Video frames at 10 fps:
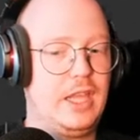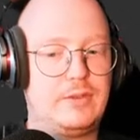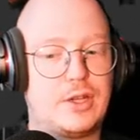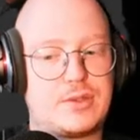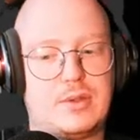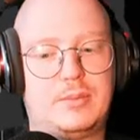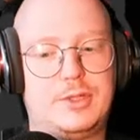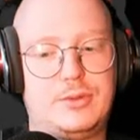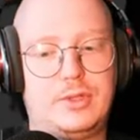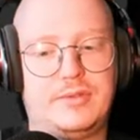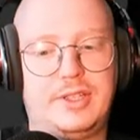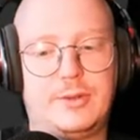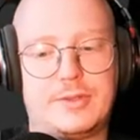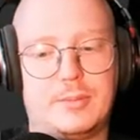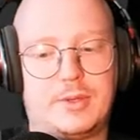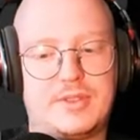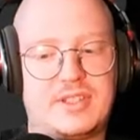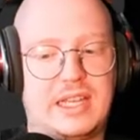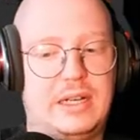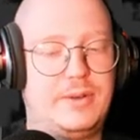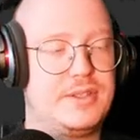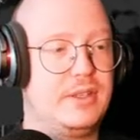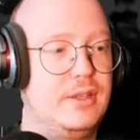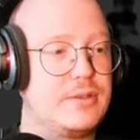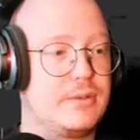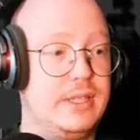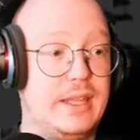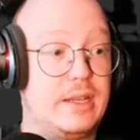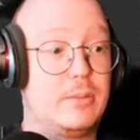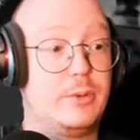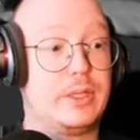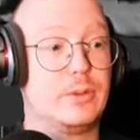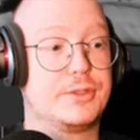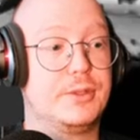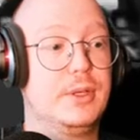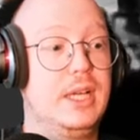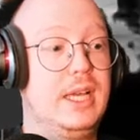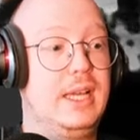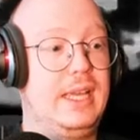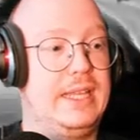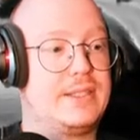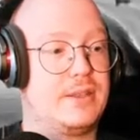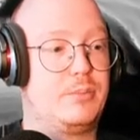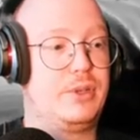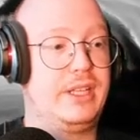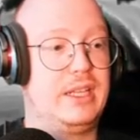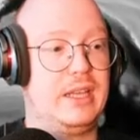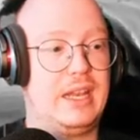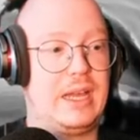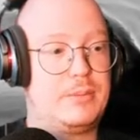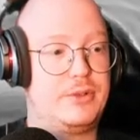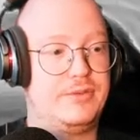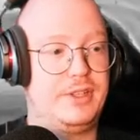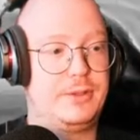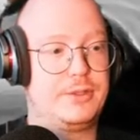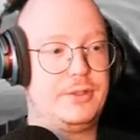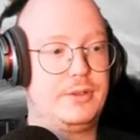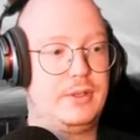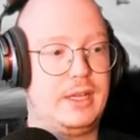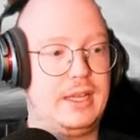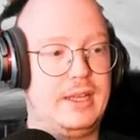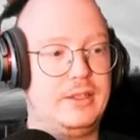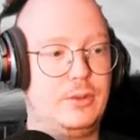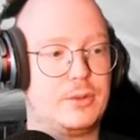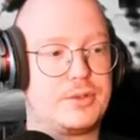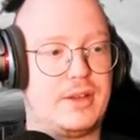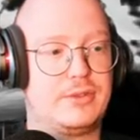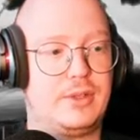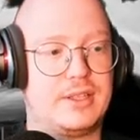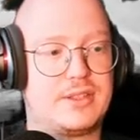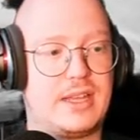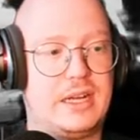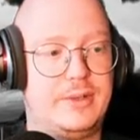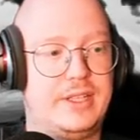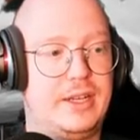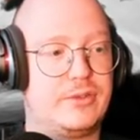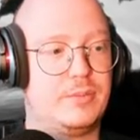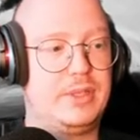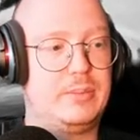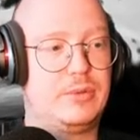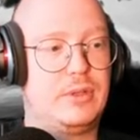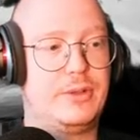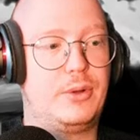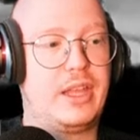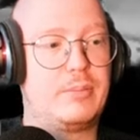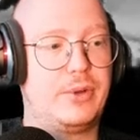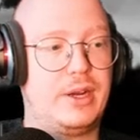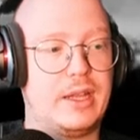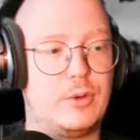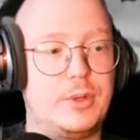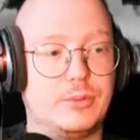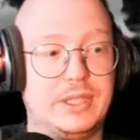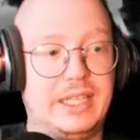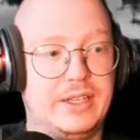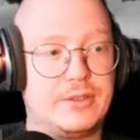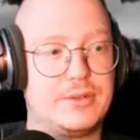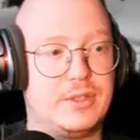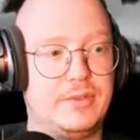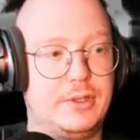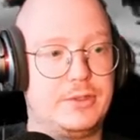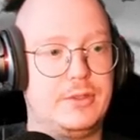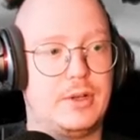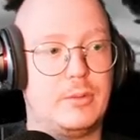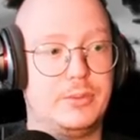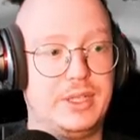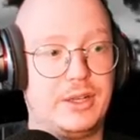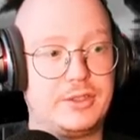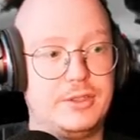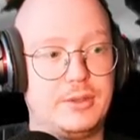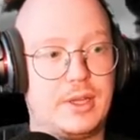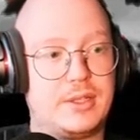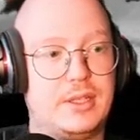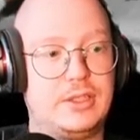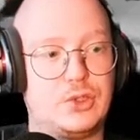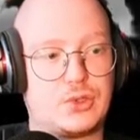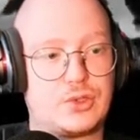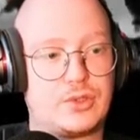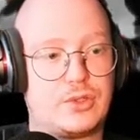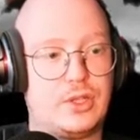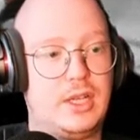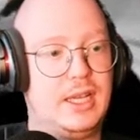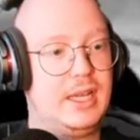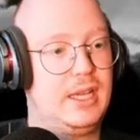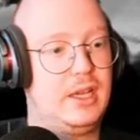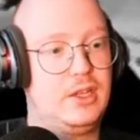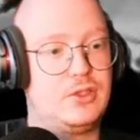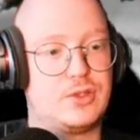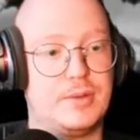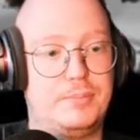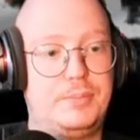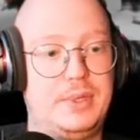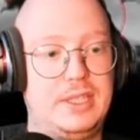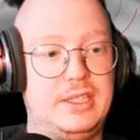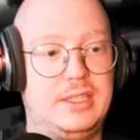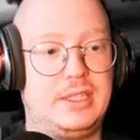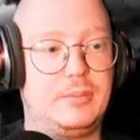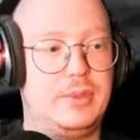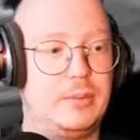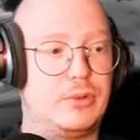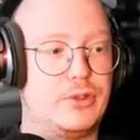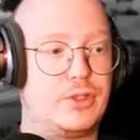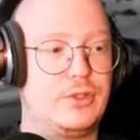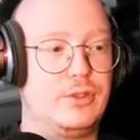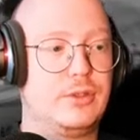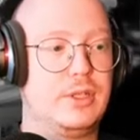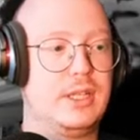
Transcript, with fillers: Have you guys thought about doing videos about salaries in industry? Yeah, that would be really cool to do. It's a pretty elaborate video to do, and you also have to get salary data from people and all that. But that would be a really interesting video to do. I would really like to do that. Just, just a big, big project to do.